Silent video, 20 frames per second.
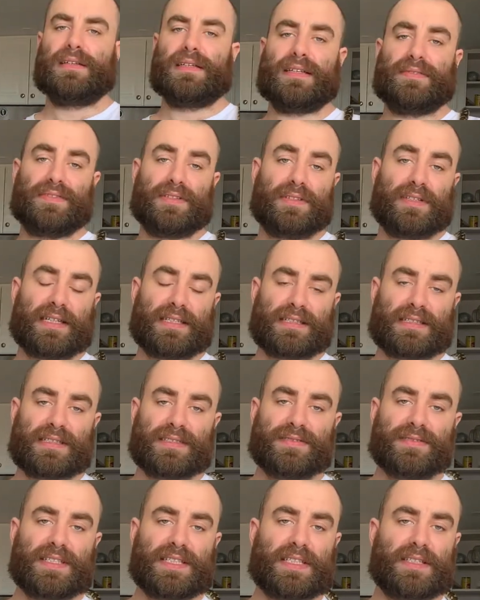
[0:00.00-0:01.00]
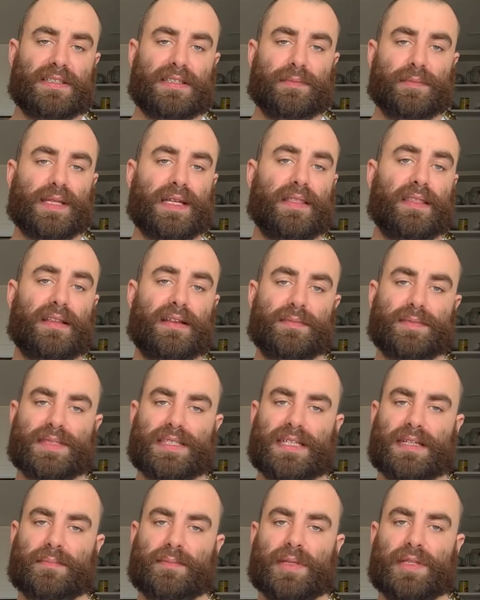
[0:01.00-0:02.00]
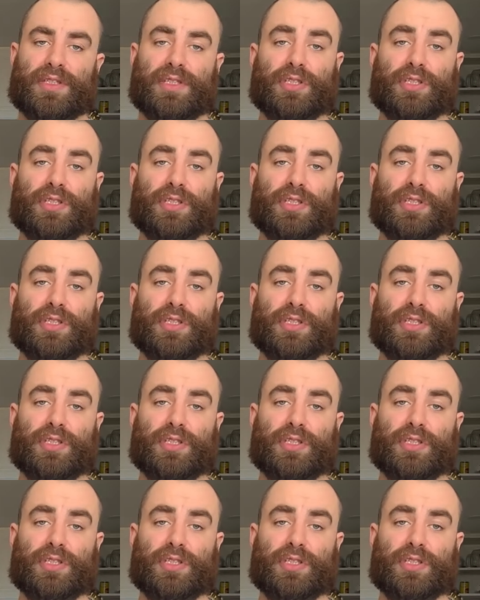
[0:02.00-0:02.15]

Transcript: If you like this video, give me a thumbs up,